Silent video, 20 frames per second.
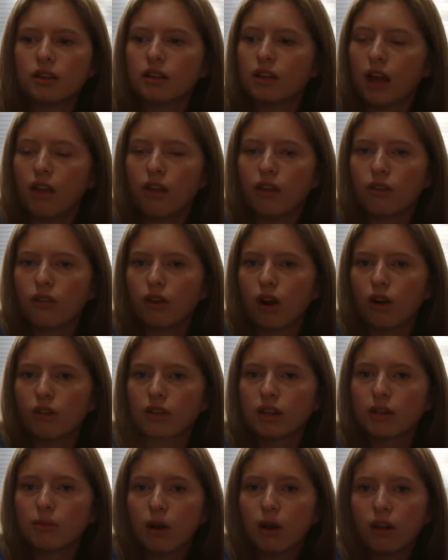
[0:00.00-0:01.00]
Nothing wrong
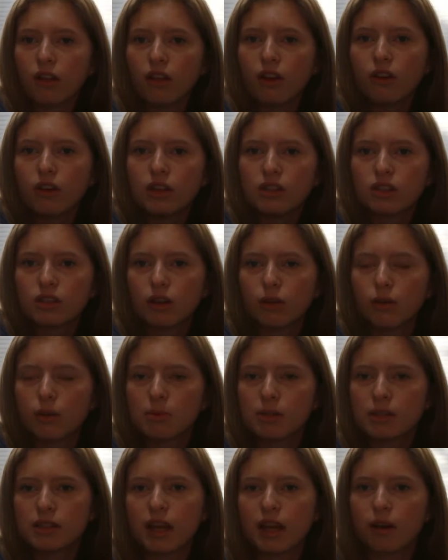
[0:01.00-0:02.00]
with him, although he's going to
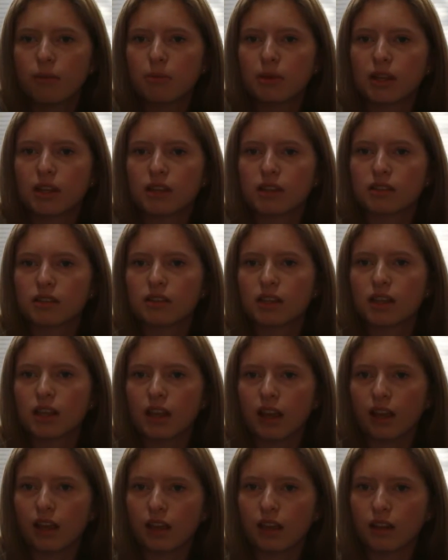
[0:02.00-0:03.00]
whip his tail because he
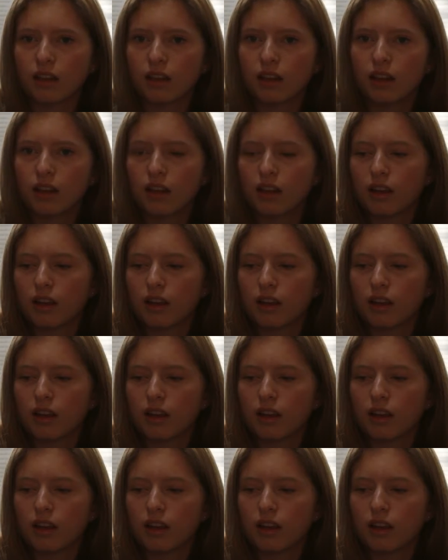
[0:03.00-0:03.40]
can't.